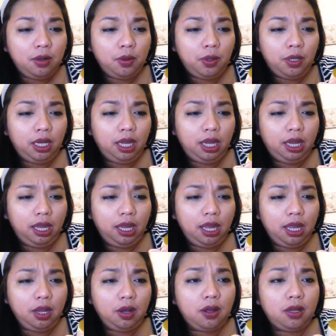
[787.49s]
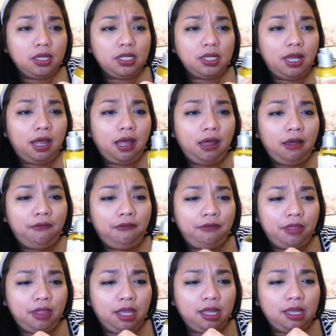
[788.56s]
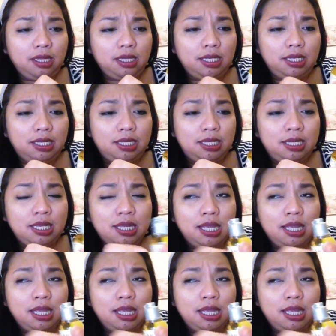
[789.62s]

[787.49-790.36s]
Okay, I also have this.